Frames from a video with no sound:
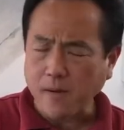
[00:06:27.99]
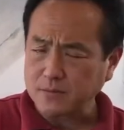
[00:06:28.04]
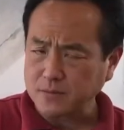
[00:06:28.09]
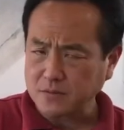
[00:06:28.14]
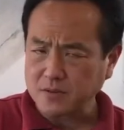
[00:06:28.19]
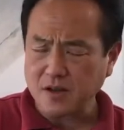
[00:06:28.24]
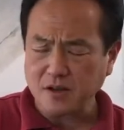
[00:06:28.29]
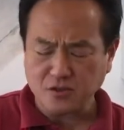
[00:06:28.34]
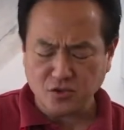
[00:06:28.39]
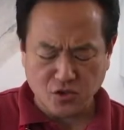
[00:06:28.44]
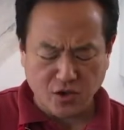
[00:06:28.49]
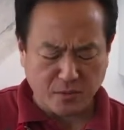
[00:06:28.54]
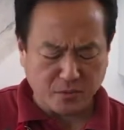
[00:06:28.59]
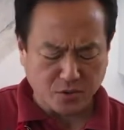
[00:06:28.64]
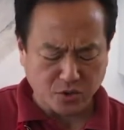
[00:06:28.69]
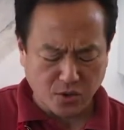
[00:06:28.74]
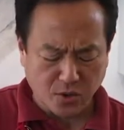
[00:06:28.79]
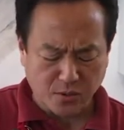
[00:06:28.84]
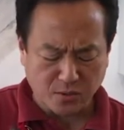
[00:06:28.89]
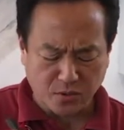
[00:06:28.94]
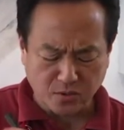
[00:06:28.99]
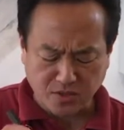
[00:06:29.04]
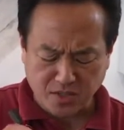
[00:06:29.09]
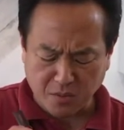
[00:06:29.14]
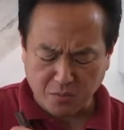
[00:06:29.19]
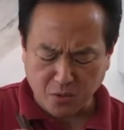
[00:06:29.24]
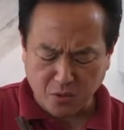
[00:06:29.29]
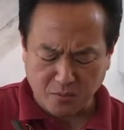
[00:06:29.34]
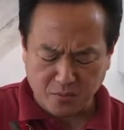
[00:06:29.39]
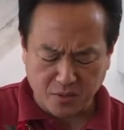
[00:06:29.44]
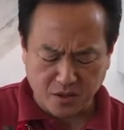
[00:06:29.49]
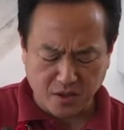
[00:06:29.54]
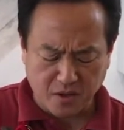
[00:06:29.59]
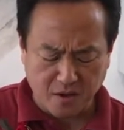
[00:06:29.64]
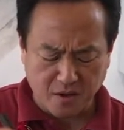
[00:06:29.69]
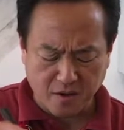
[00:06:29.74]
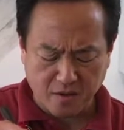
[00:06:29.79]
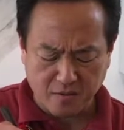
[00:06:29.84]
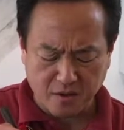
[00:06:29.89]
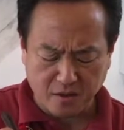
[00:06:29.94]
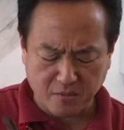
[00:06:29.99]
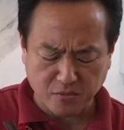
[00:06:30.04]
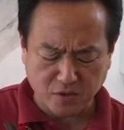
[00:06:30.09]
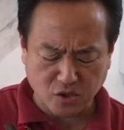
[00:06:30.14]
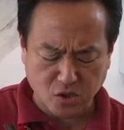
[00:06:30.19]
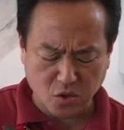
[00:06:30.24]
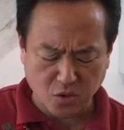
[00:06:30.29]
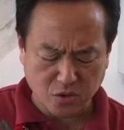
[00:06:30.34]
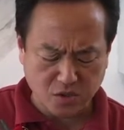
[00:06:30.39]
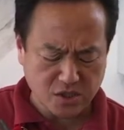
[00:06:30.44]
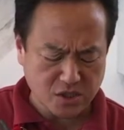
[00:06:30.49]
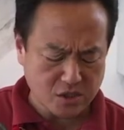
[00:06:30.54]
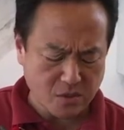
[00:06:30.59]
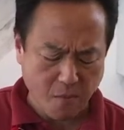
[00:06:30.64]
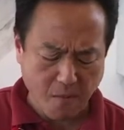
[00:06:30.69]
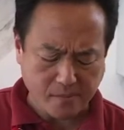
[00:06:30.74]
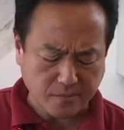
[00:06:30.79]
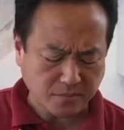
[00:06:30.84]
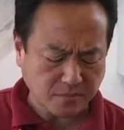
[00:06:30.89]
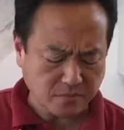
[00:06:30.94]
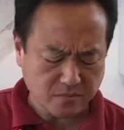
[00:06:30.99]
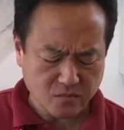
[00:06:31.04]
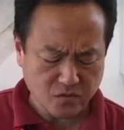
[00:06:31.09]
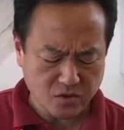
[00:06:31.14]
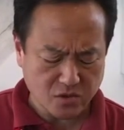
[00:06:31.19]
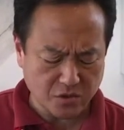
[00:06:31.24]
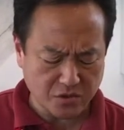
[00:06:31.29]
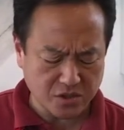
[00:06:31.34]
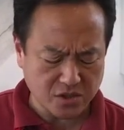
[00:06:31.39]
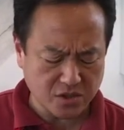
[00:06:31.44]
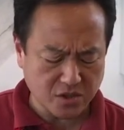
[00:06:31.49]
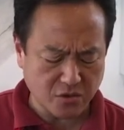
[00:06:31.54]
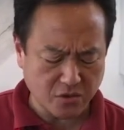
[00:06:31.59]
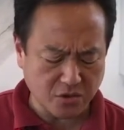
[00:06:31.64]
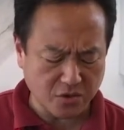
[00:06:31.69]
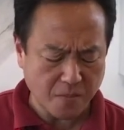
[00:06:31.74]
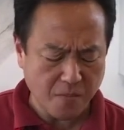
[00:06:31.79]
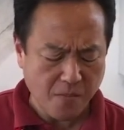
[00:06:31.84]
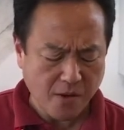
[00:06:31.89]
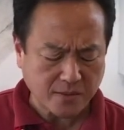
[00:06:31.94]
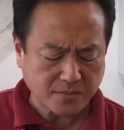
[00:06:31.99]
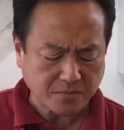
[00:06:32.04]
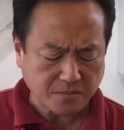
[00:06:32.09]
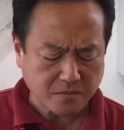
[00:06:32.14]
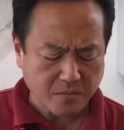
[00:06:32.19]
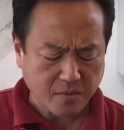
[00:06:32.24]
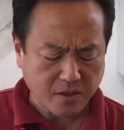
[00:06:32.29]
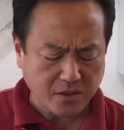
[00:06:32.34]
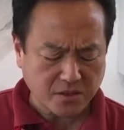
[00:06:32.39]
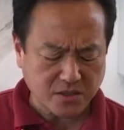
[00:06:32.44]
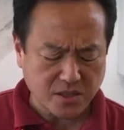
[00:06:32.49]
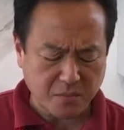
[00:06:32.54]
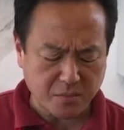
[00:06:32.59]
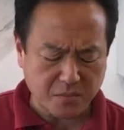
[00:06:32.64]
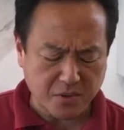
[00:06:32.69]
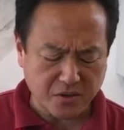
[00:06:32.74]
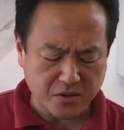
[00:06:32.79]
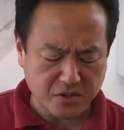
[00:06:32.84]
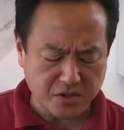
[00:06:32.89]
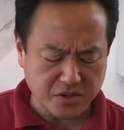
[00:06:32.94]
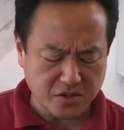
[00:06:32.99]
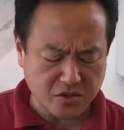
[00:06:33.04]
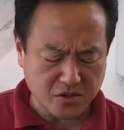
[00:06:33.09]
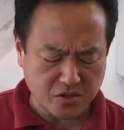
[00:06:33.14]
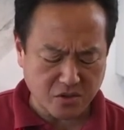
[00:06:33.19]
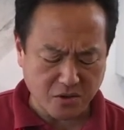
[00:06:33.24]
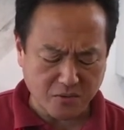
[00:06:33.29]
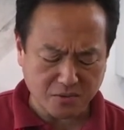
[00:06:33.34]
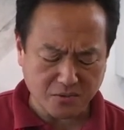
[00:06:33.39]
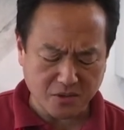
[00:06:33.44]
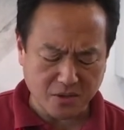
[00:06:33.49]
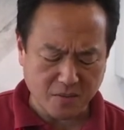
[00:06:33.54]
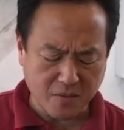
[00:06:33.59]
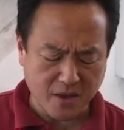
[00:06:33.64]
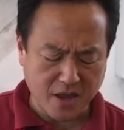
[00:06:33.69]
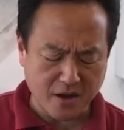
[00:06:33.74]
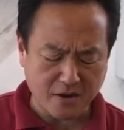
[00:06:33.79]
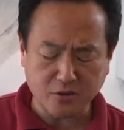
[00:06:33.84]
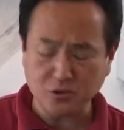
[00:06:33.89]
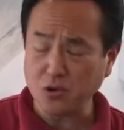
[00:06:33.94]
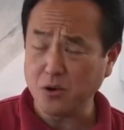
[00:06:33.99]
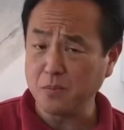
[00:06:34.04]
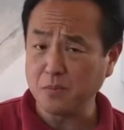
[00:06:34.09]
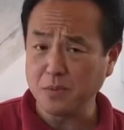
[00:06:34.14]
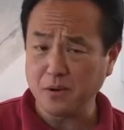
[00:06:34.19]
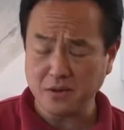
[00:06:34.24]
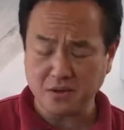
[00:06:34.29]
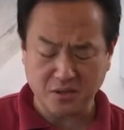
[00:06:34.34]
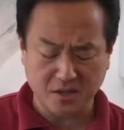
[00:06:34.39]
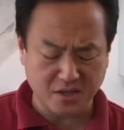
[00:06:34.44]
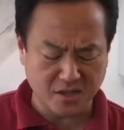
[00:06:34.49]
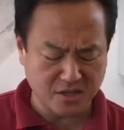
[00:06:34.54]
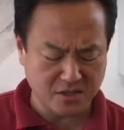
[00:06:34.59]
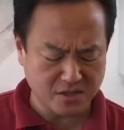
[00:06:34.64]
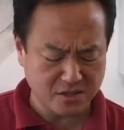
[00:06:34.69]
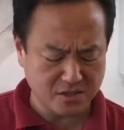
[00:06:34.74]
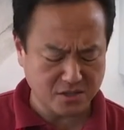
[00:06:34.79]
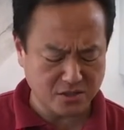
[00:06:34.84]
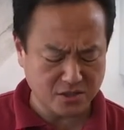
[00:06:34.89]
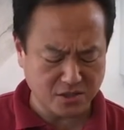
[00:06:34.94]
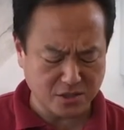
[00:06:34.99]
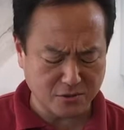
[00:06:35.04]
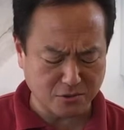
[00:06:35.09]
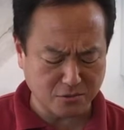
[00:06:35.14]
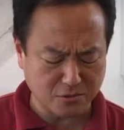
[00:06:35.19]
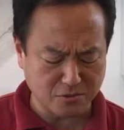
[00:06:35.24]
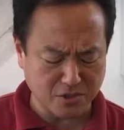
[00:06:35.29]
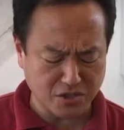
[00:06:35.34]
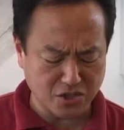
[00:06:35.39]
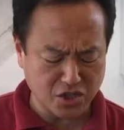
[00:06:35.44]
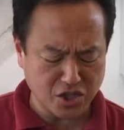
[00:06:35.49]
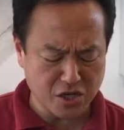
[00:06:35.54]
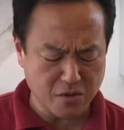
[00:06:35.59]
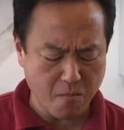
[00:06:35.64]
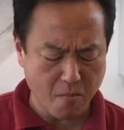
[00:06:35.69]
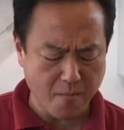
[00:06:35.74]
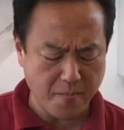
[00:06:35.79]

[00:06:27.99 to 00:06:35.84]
Katsu absorbed some of the sauce, so it's got some part is soft and the top part is still crunchy.